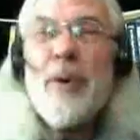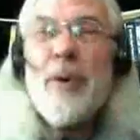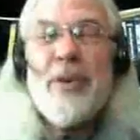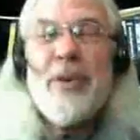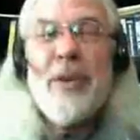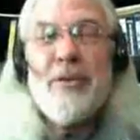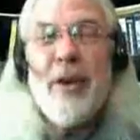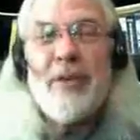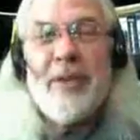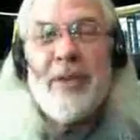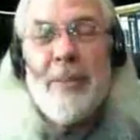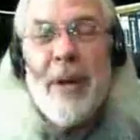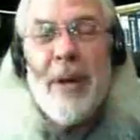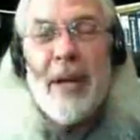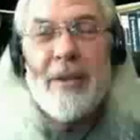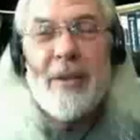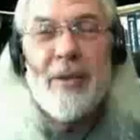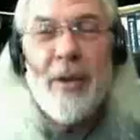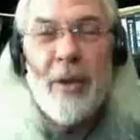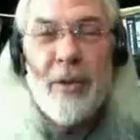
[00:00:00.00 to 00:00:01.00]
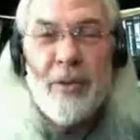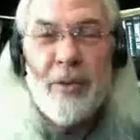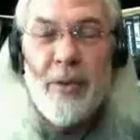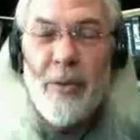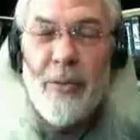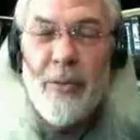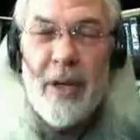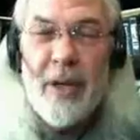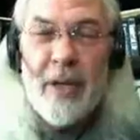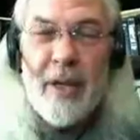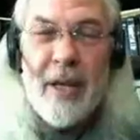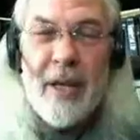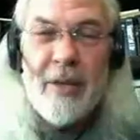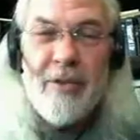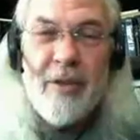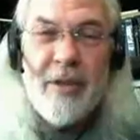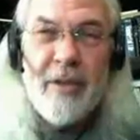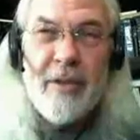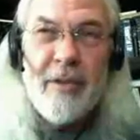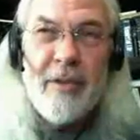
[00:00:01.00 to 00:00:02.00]
But what's interesting about this whole Sophia
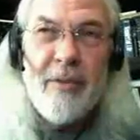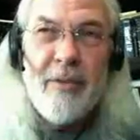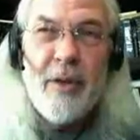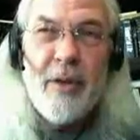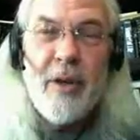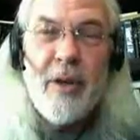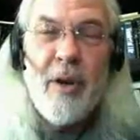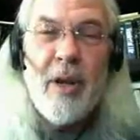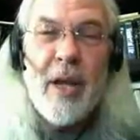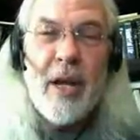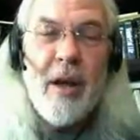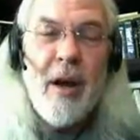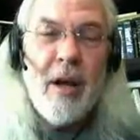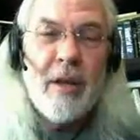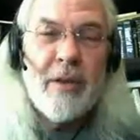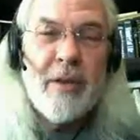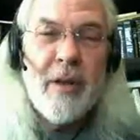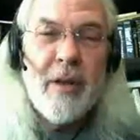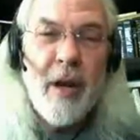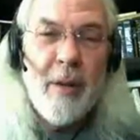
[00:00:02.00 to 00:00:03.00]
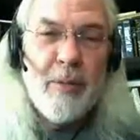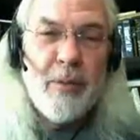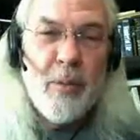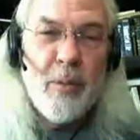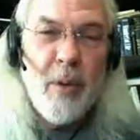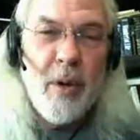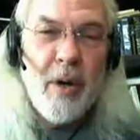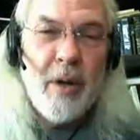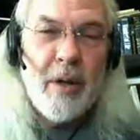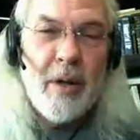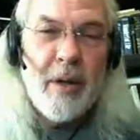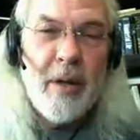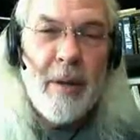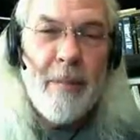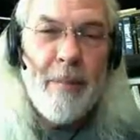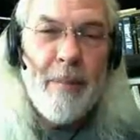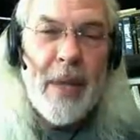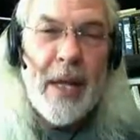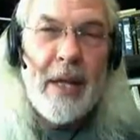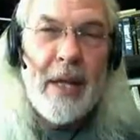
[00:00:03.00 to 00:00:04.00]
legend is if you go to like Halton Arp's work
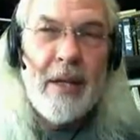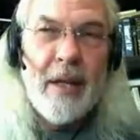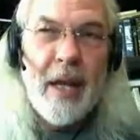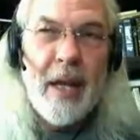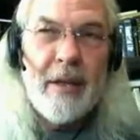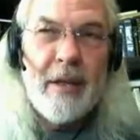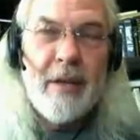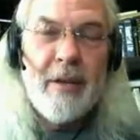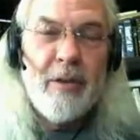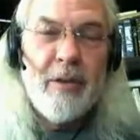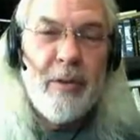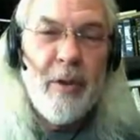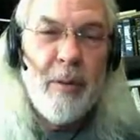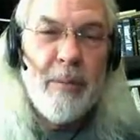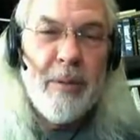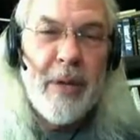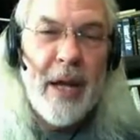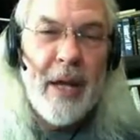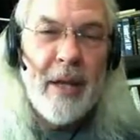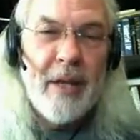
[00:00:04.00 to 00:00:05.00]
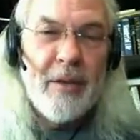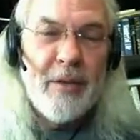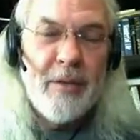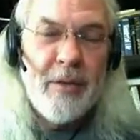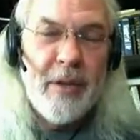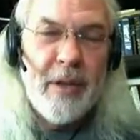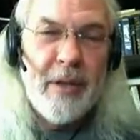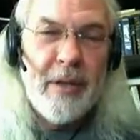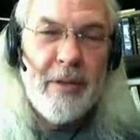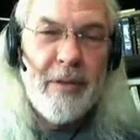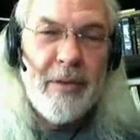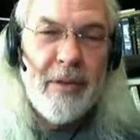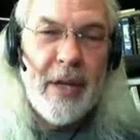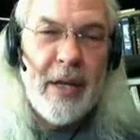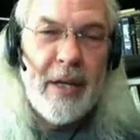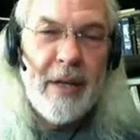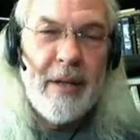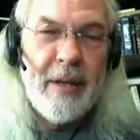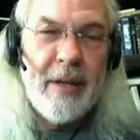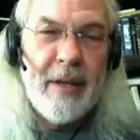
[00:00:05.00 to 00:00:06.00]
in like the disturbed galaxies,
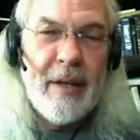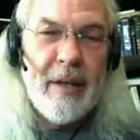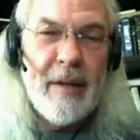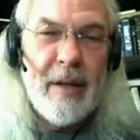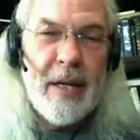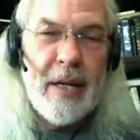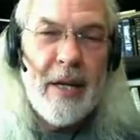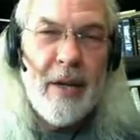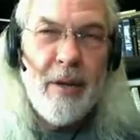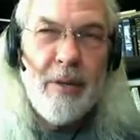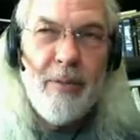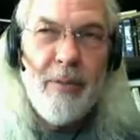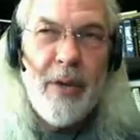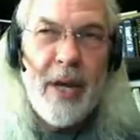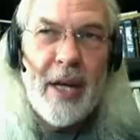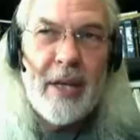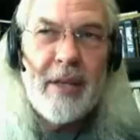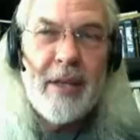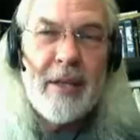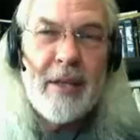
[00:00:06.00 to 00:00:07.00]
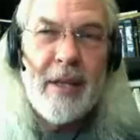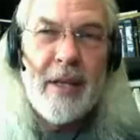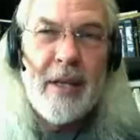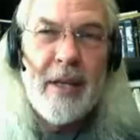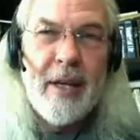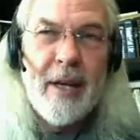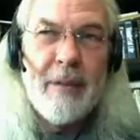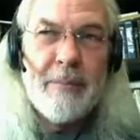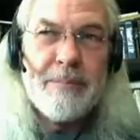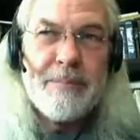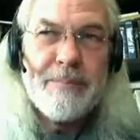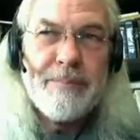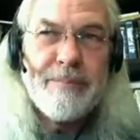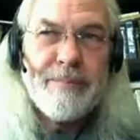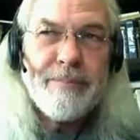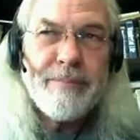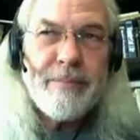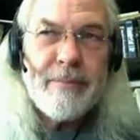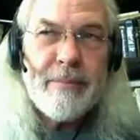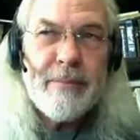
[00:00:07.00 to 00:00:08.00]
and the fact that the
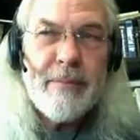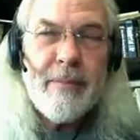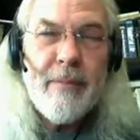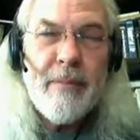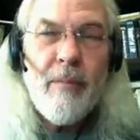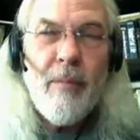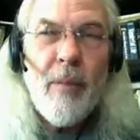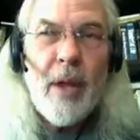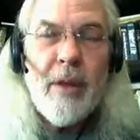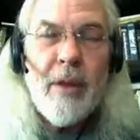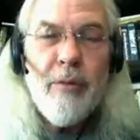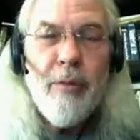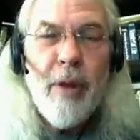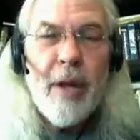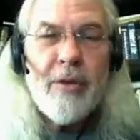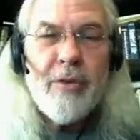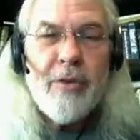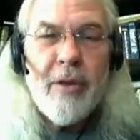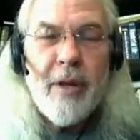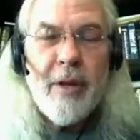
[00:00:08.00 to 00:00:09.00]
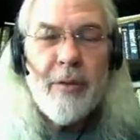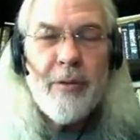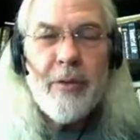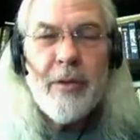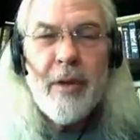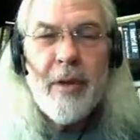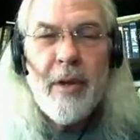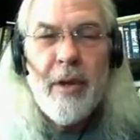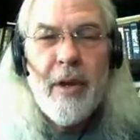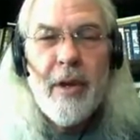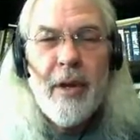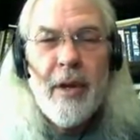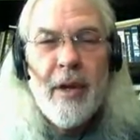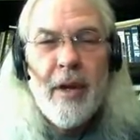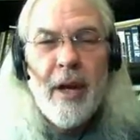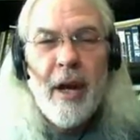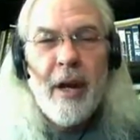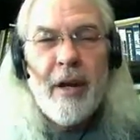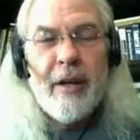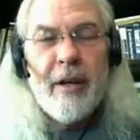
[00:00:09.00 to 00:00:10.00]
redshifts
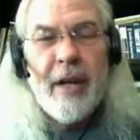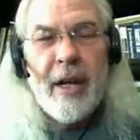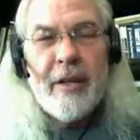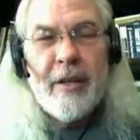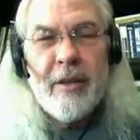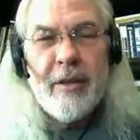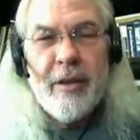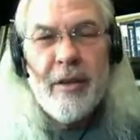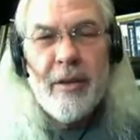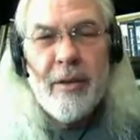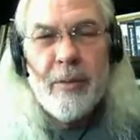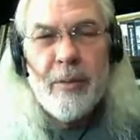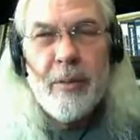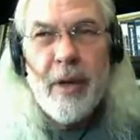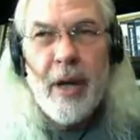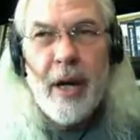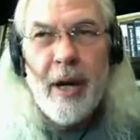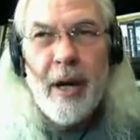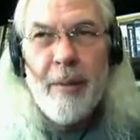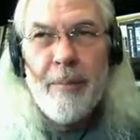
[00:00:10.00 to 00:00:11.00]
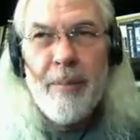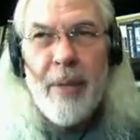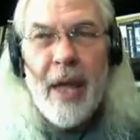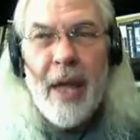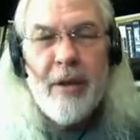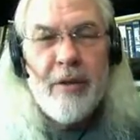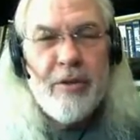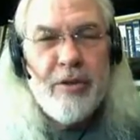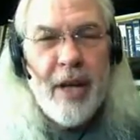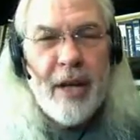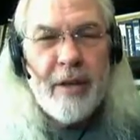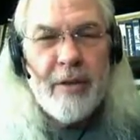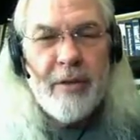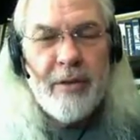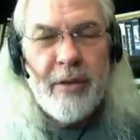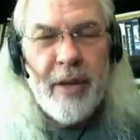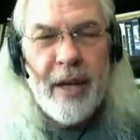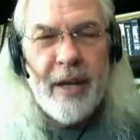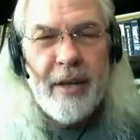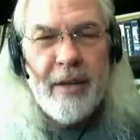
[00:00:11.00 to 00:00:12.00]
are connected to energetic
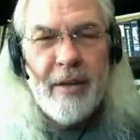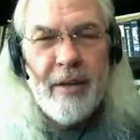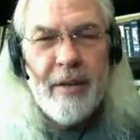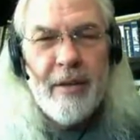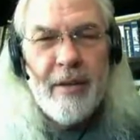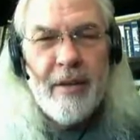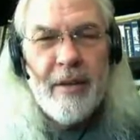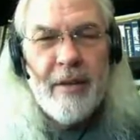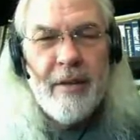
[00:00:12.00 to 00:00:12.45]
state